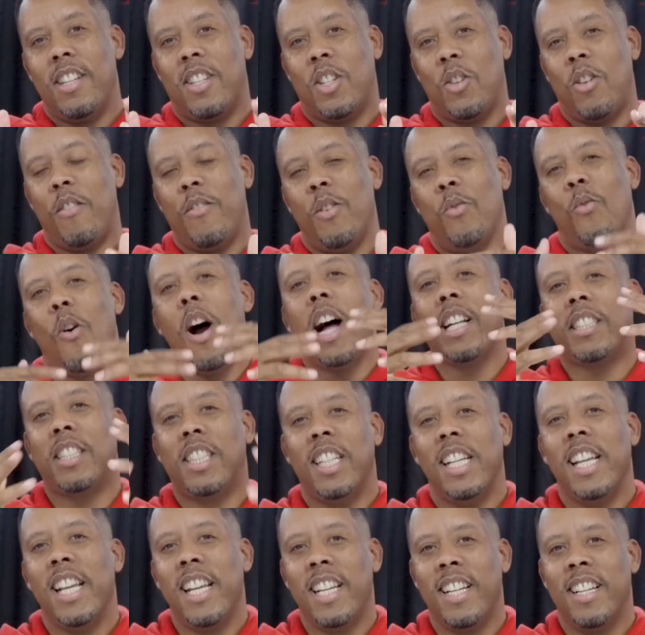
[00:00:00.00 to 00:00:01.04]
So if you're
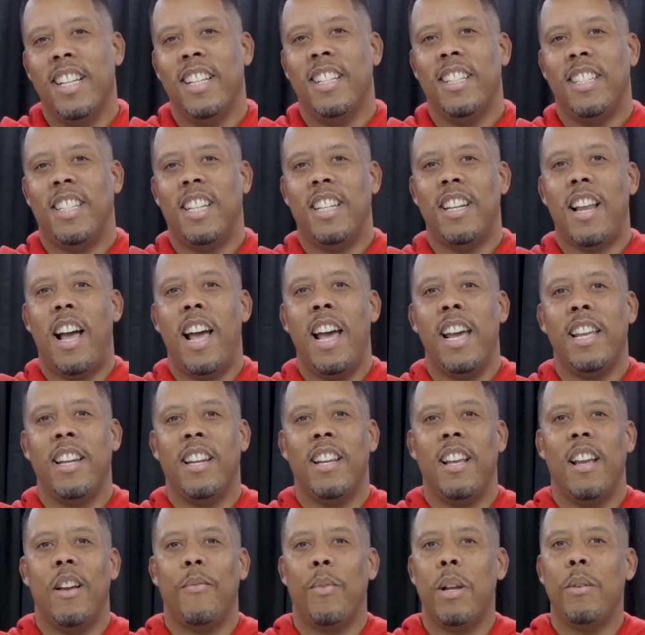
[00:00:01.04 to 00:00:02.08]
watching
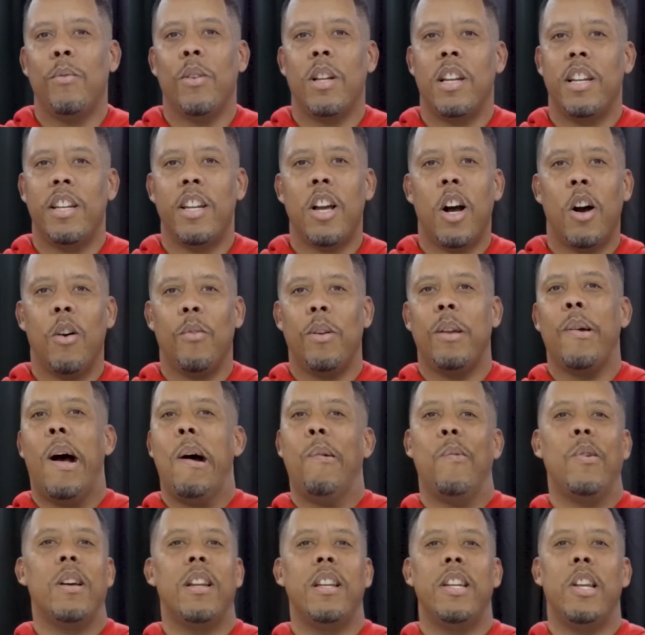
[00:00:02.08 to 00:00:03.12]
tonight, we want to know.
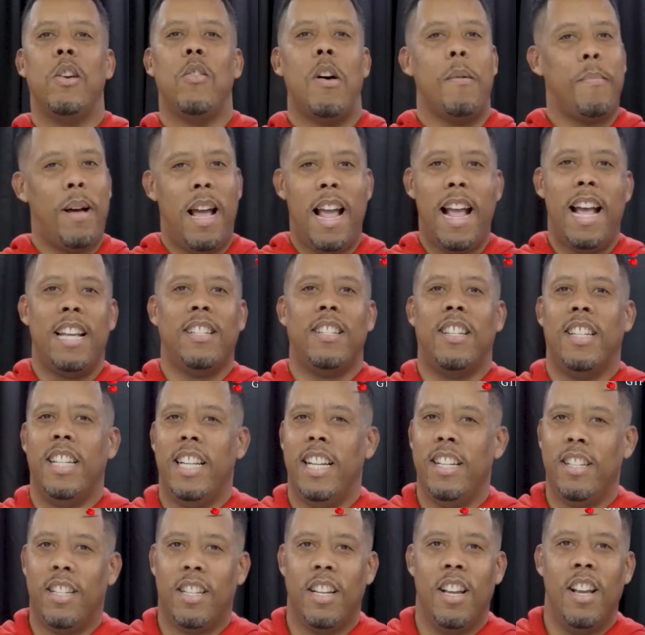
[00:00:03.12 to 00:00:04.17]
I want to know. I'm going to ask
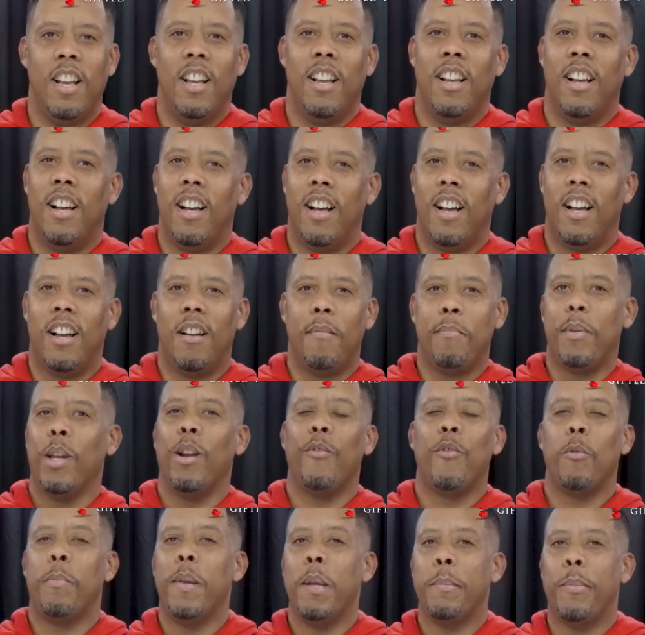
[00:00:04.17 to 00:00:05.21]
these
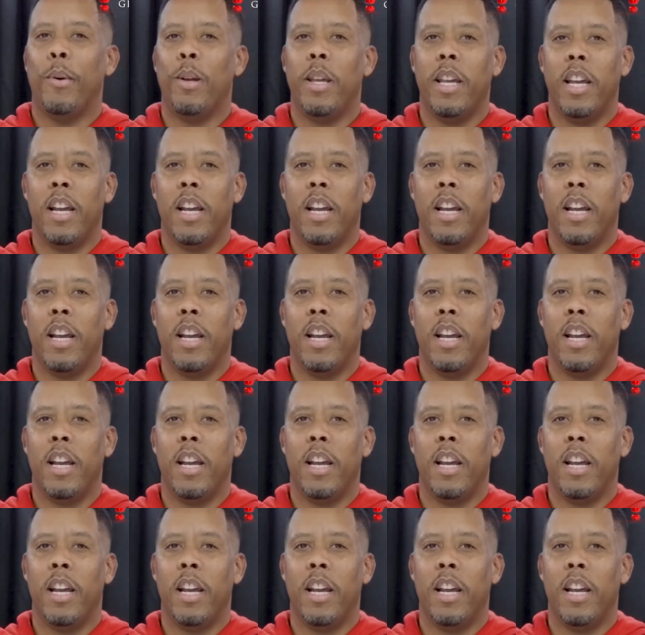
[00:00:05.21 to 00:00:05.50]
beautiful people